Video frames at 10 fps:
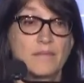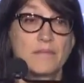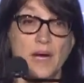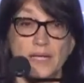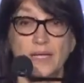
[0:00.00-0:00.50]

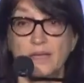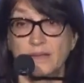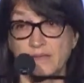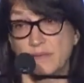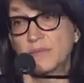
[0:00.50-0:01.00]
money,
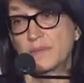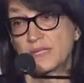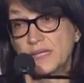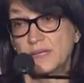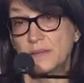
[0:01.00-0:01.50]
sometimes
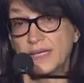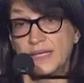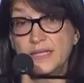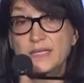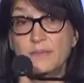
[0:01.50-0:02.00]
little
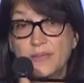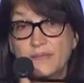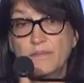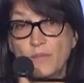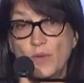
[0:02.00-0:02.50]
monies, but
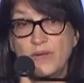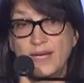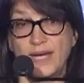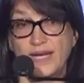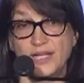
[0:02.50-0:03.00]
more than
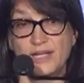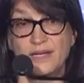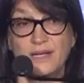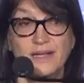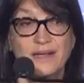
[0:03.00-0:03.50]
Haitian
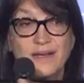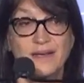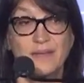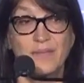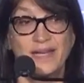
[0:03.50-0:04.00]

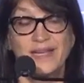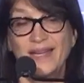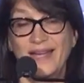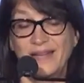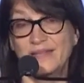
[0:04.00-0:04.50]
money,
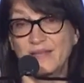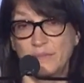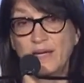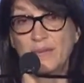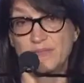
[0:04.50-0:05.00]
and
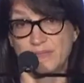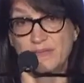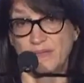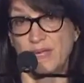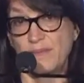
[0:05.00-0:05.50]
sometimes
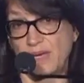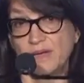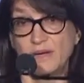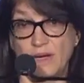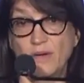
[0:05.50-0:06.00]
they make,
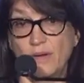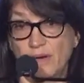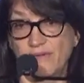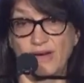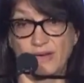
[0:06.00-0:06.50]
you know,
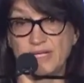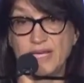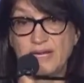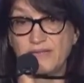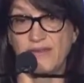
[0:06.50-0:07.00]
a very
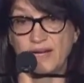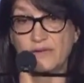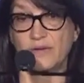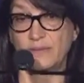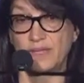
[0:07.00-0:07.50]

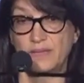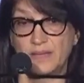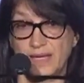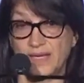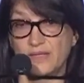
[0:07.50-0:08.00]
satisfactory middle
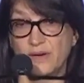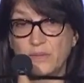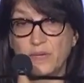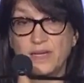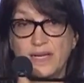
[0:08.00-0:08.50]
class or
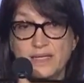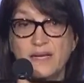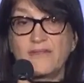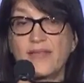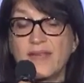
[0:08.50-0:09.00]
upper class
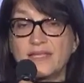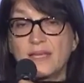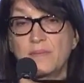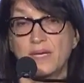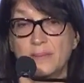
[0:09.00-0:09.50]
life, and they
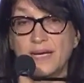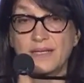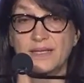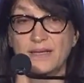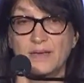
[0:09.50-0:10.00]
send money back
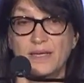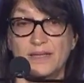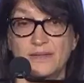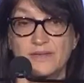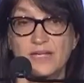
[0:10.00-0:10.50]
to their
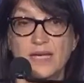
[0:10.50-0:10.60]
relatives.